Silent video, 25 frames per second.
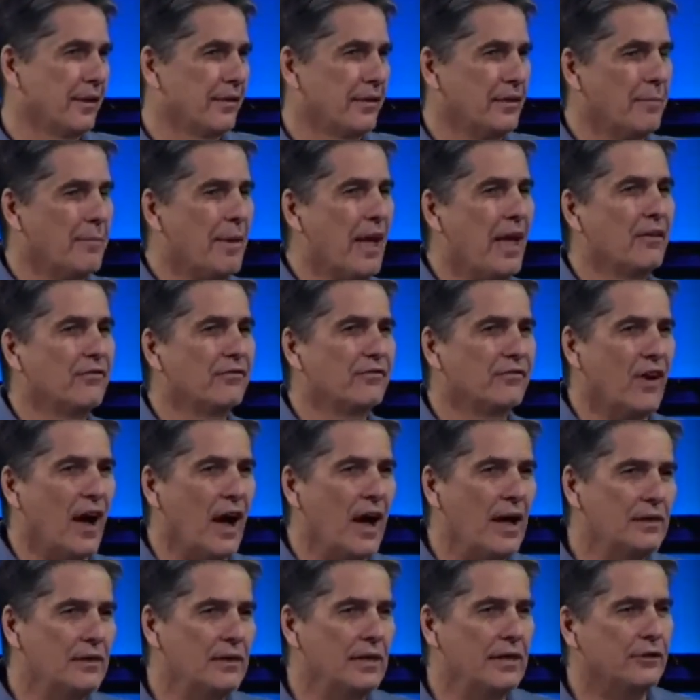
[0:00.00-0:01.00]
The man
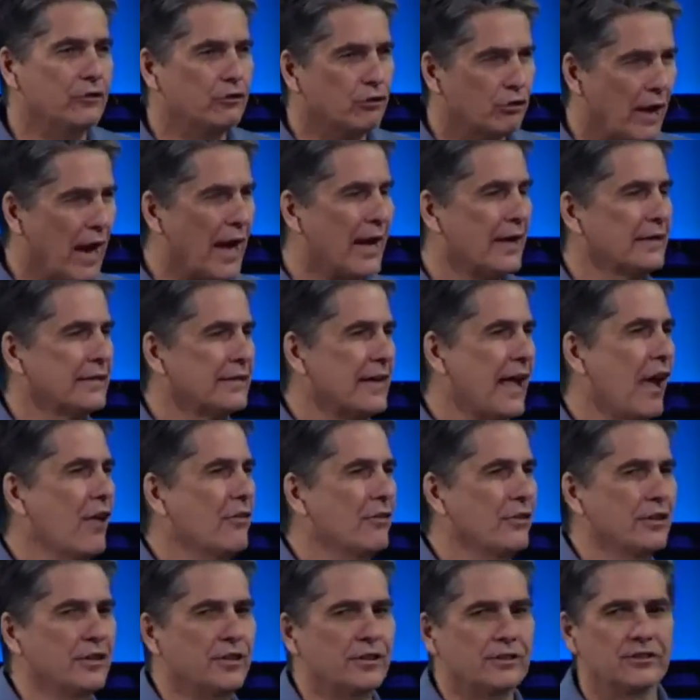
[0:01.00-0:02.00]
finally tracked
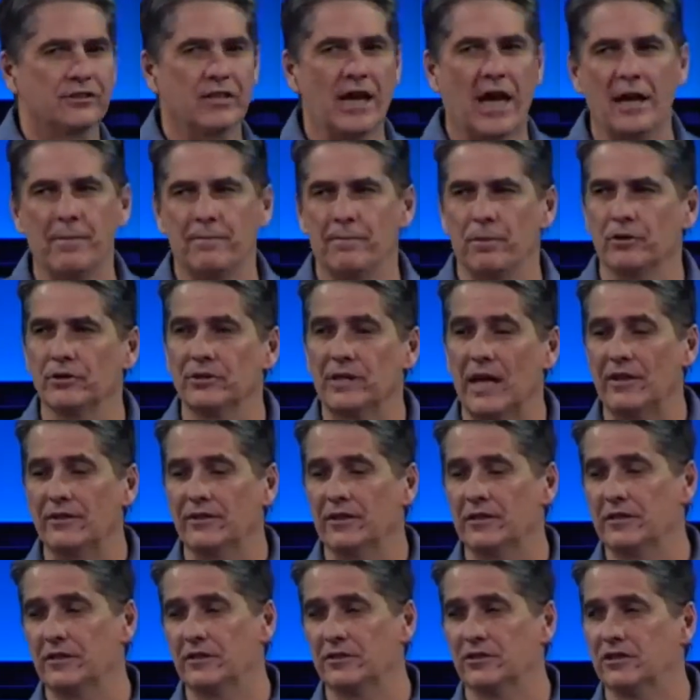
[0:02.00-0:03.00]
down the disciples, and the
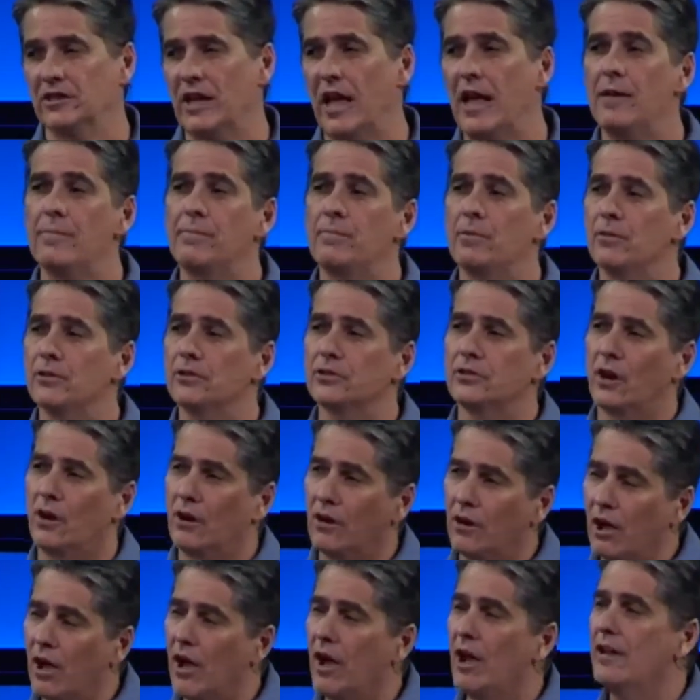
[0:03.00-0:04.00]
disciples
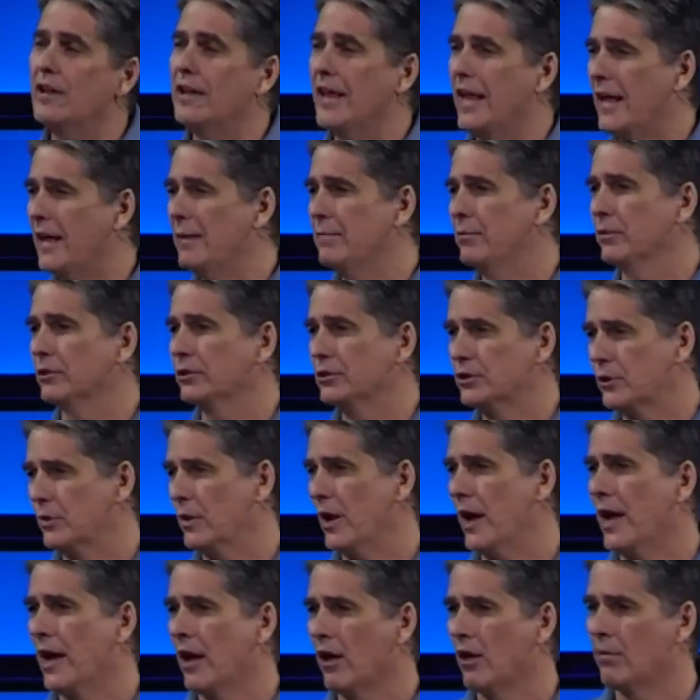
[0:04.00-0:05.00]
are unable to
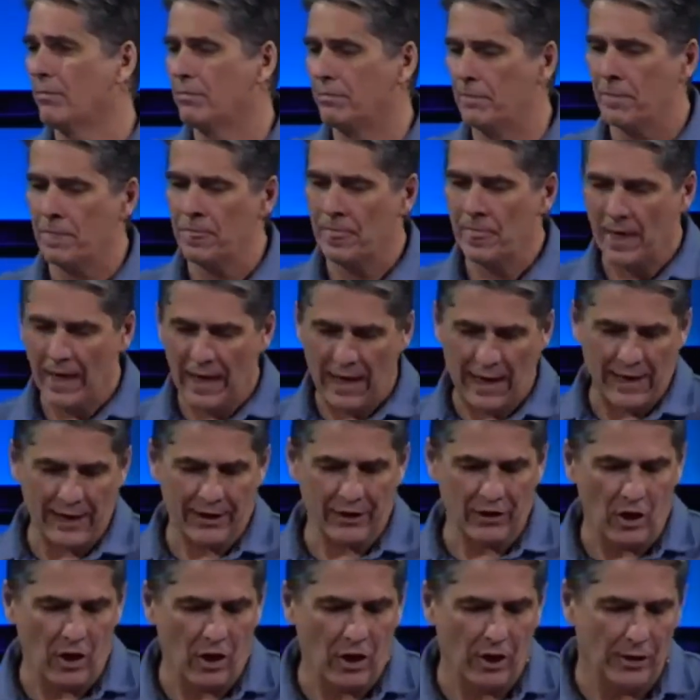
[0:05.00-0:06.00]
help
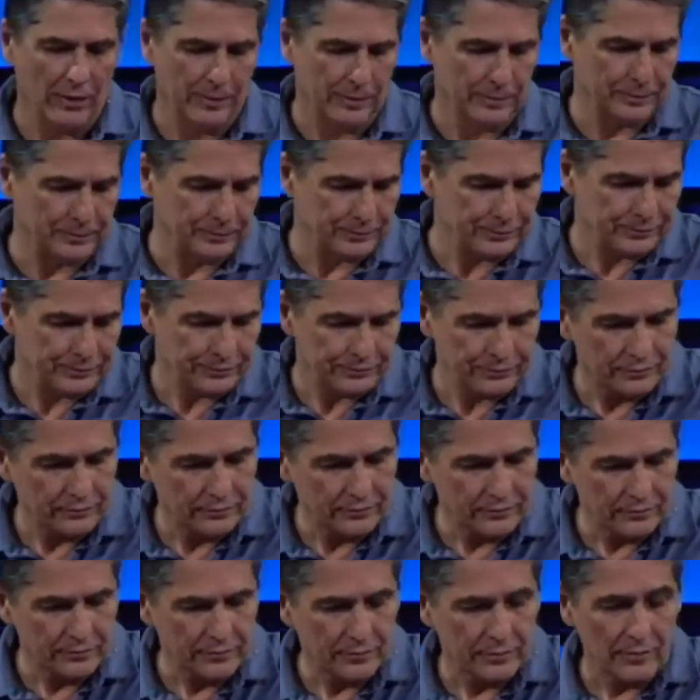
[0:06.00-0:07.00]
at all.
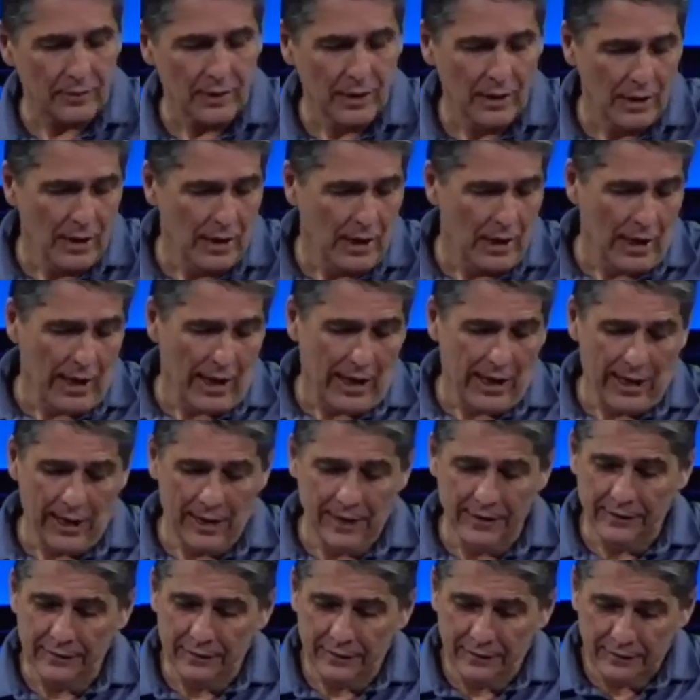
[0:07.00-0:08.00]

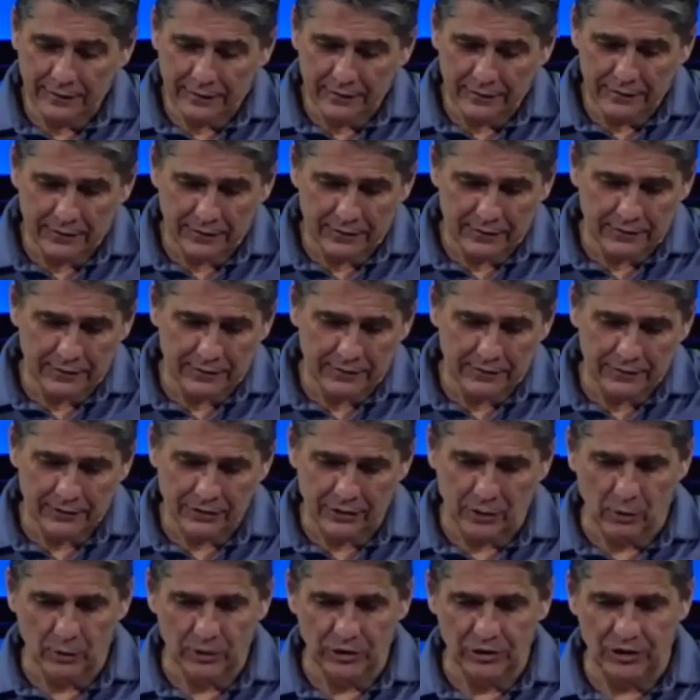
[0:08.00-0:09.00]
And
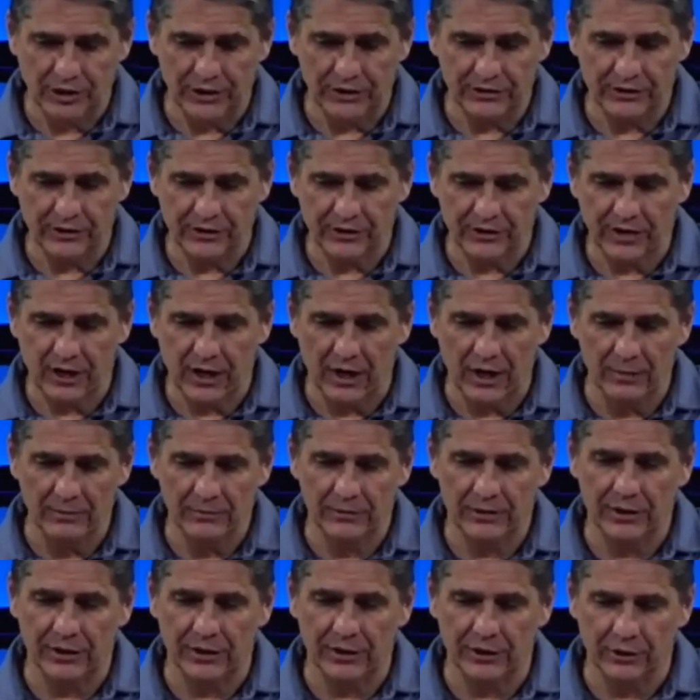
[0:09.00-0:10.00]
so when Jesus
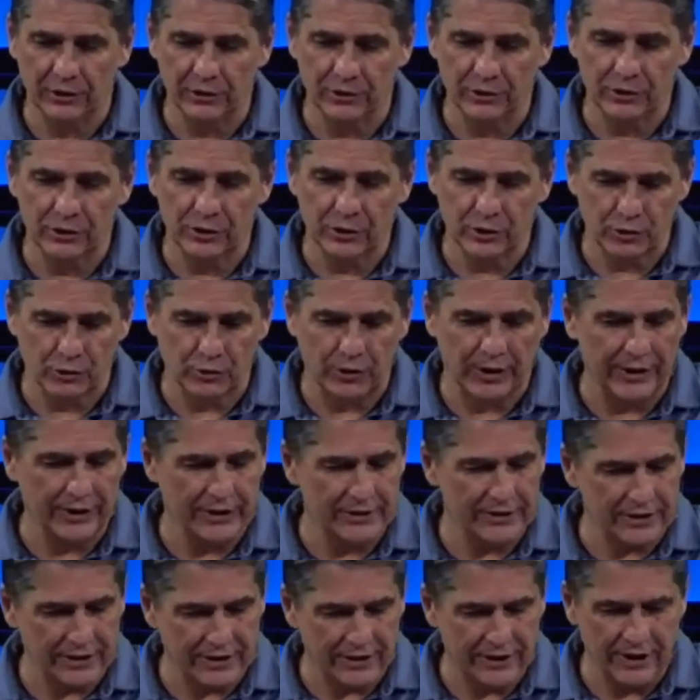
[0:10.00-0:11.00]
comes, he goes
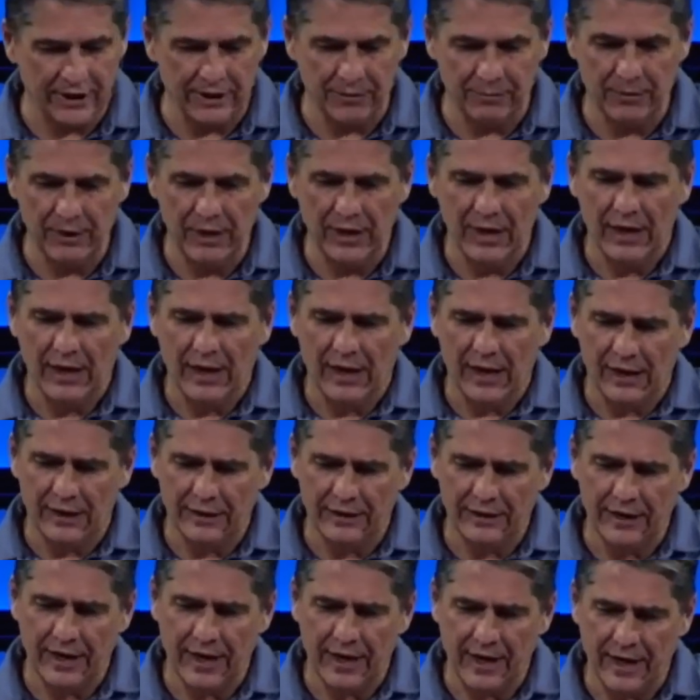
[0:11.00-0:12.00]
straight to him
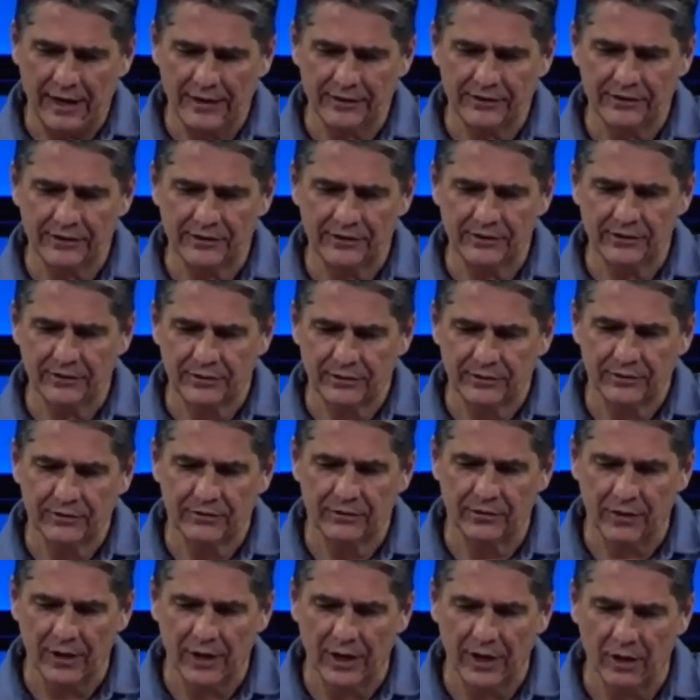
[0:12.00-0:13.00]
and he asks
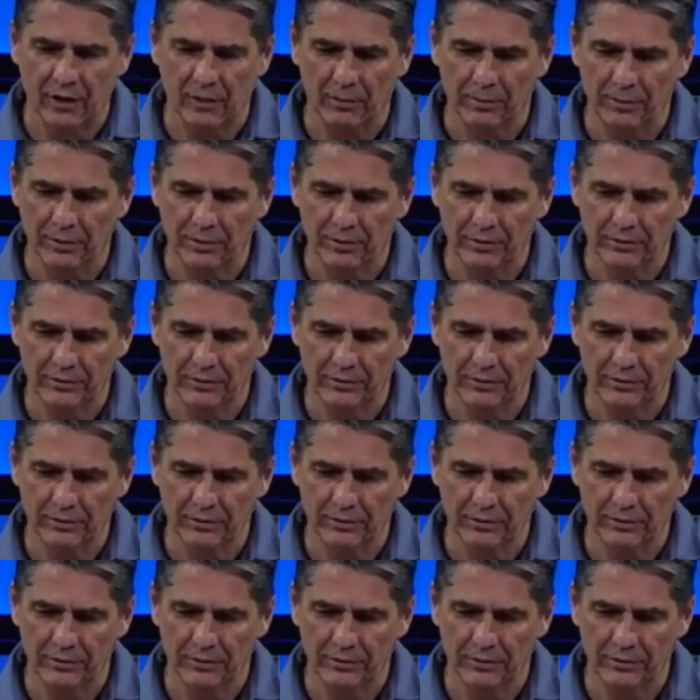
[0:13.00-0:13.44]
for help.